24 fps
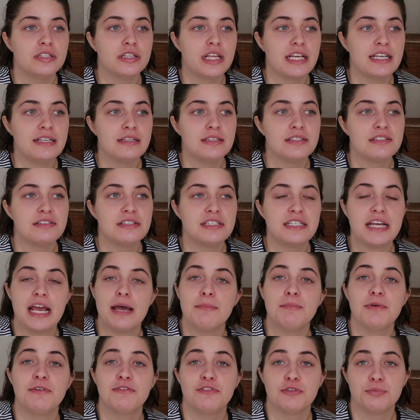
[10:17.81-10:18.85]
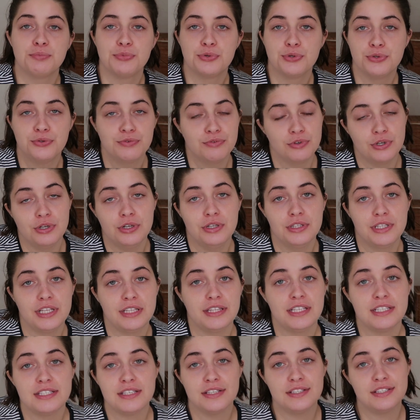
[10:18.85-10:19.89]
like stamp of approval
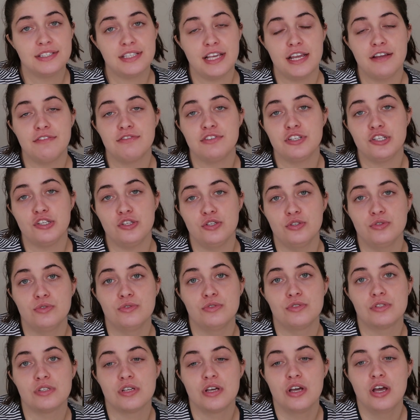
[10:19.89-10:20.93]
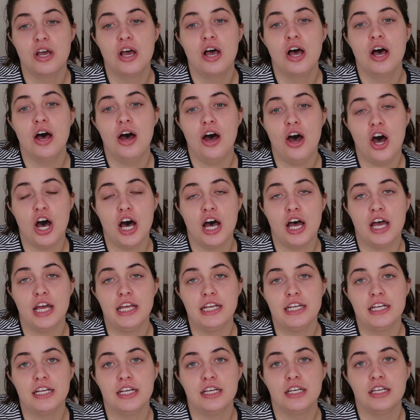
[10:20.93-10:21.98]
that this is safe to use
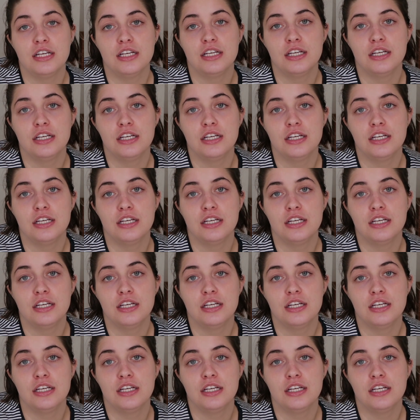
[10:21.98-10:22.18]
on